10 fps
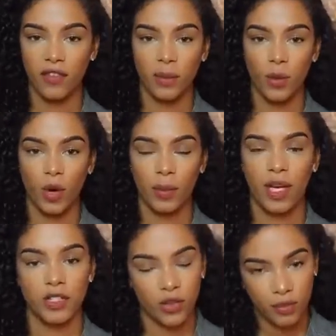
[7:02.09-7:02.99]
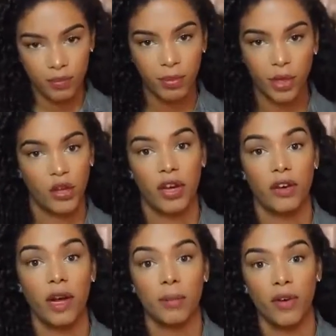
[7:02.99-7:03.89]
even more because you're putting your
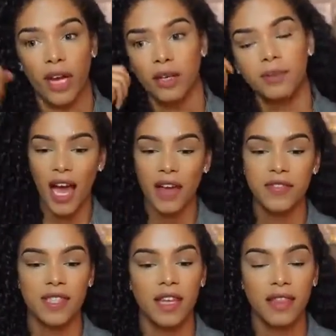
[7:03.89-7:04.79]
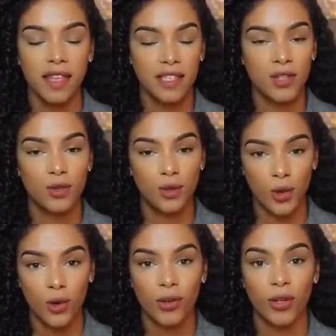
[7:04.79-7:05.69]
hair up, right? I've done this
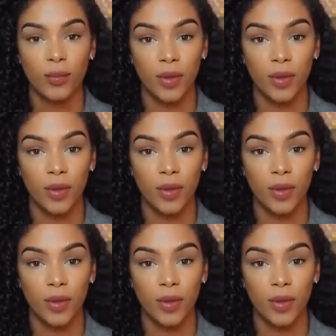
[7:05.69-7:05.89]
tutorial